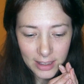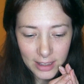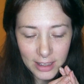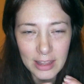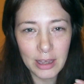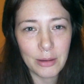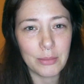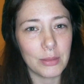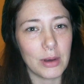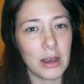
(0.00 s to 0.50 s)

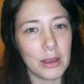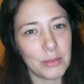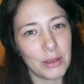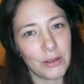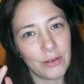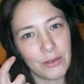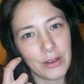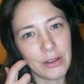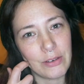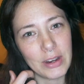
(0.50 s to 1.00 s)
that might be
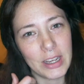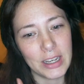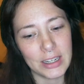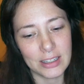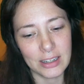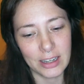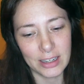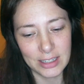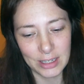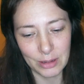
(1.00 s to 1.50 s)
a very
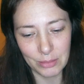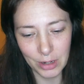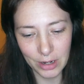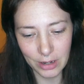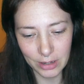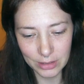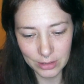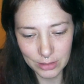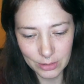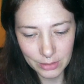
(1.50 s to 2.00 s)
exciting
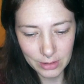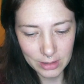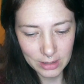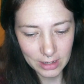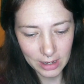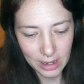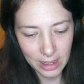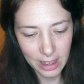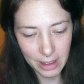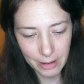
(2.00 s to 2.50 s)
parcel.
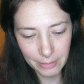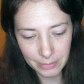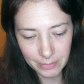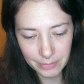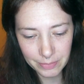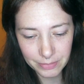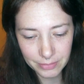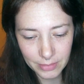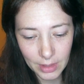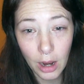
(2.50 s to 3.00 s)
I'll
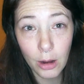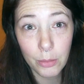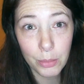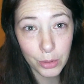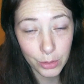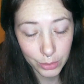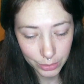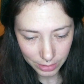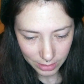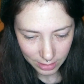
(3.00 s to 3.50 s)

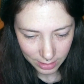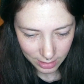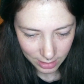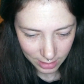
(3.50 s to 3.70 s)
pause.